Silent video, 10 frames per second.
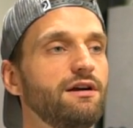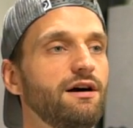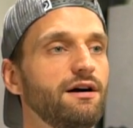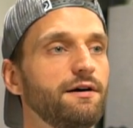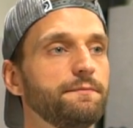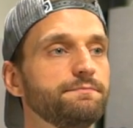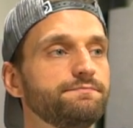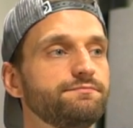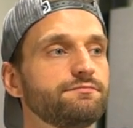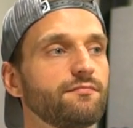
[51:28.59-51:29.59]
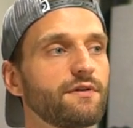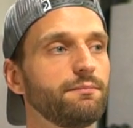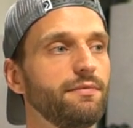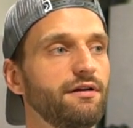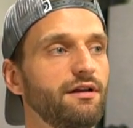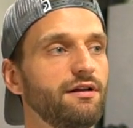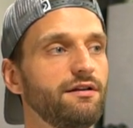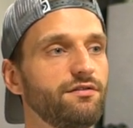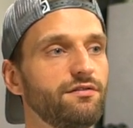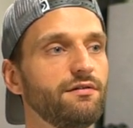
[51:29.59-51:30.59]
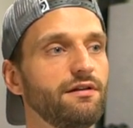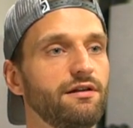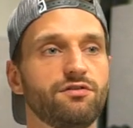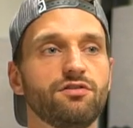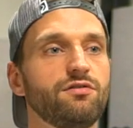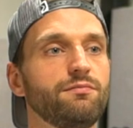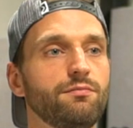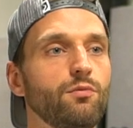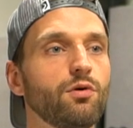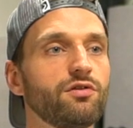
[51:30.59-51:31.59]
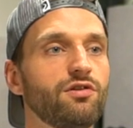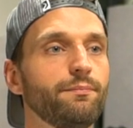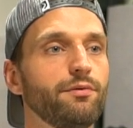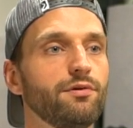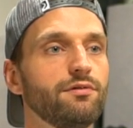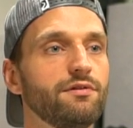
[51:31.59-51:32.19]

but it's just more simple.